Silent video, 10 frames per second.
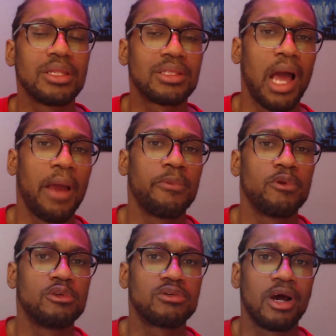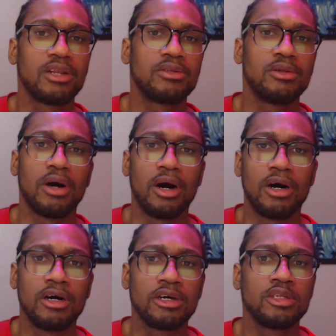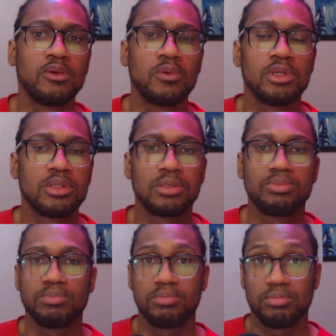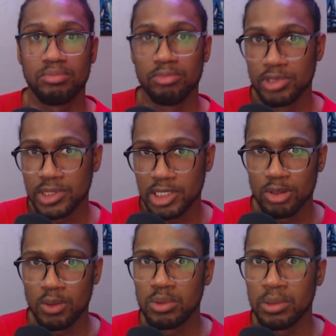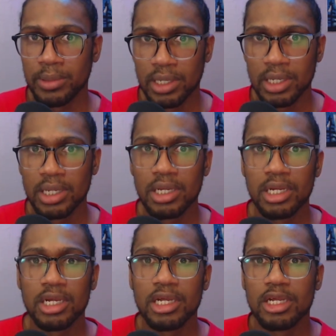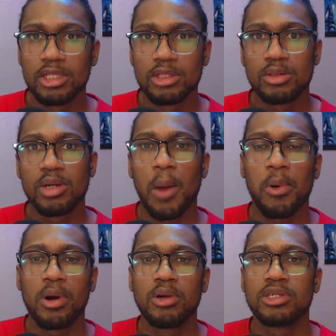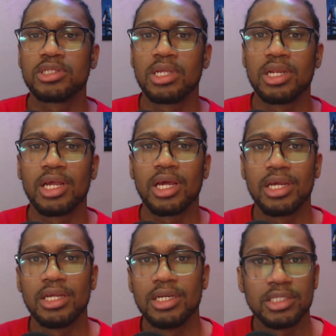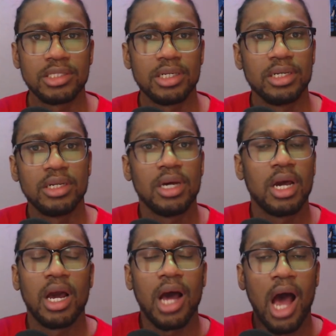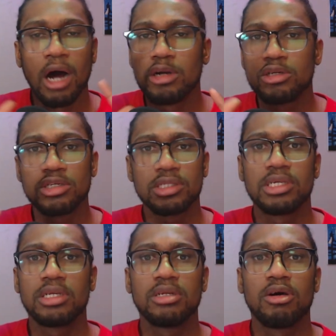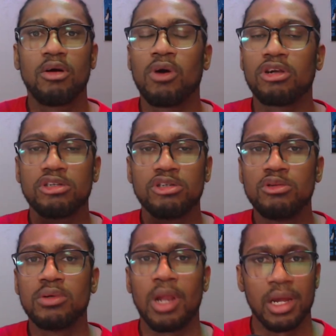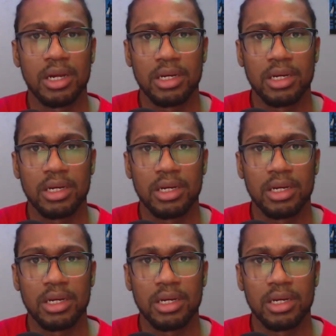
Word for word: times you try to argue with monsieur or woman to help her understand, hey, listen, I understand what you like,